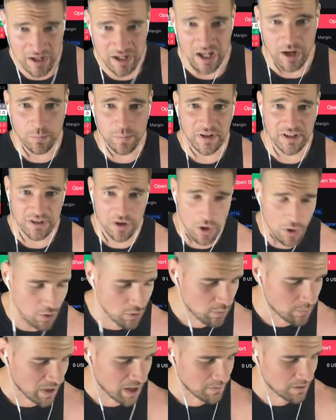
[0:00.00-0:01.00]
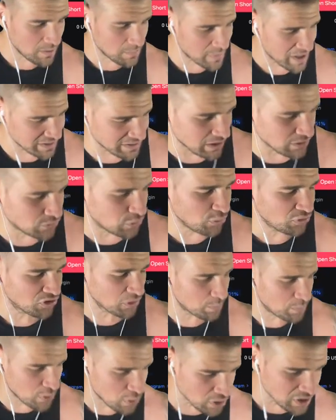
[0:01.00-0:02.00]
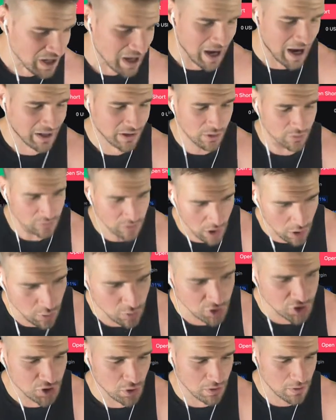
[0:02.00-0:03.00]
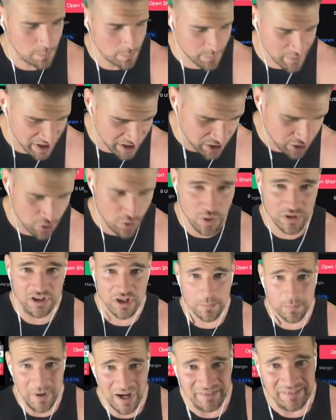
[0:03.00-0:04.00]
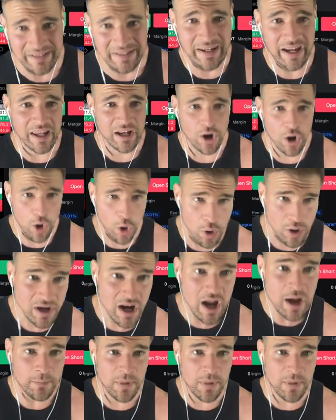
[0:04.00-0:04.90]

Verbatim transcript: Here we go, maybe back down to support. I don't know, shorting Bitcoin, you're about to get port.